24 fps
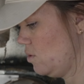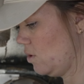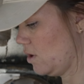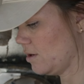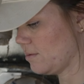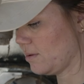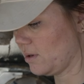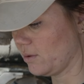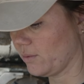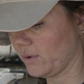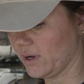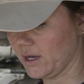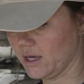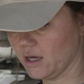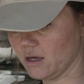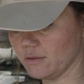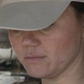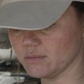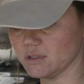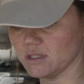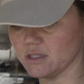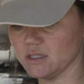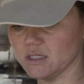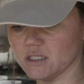work my way
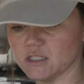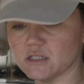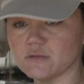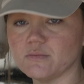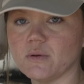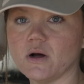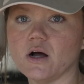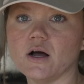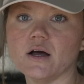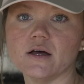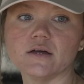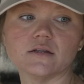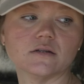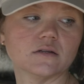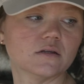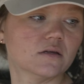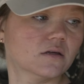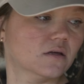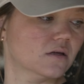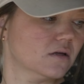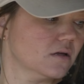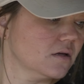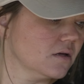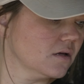up to this spot,
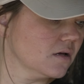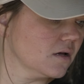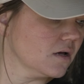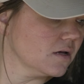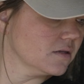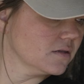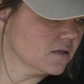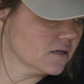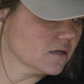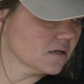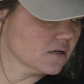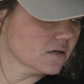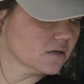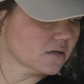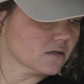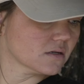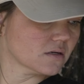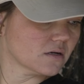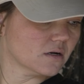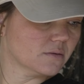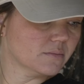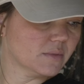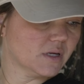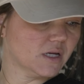and then
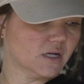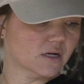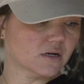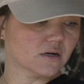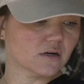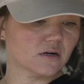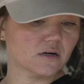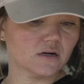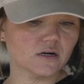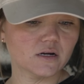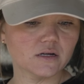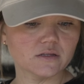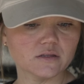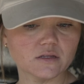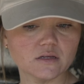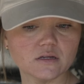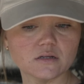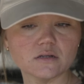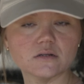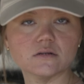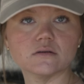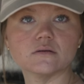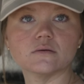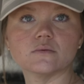come here, and
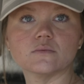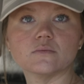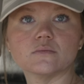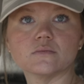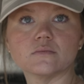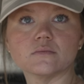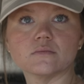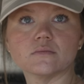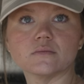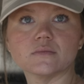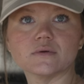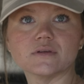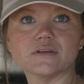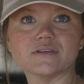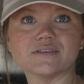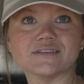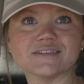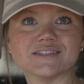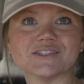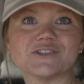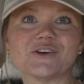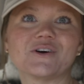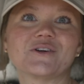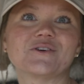then
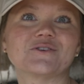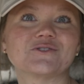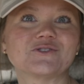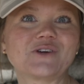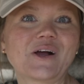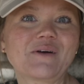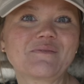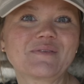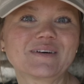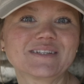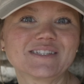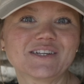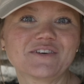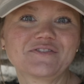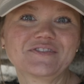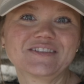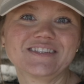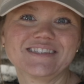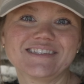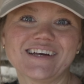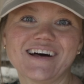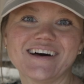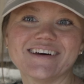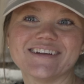so I don't trap myself
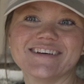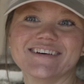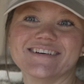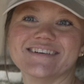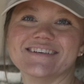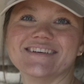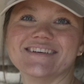inside.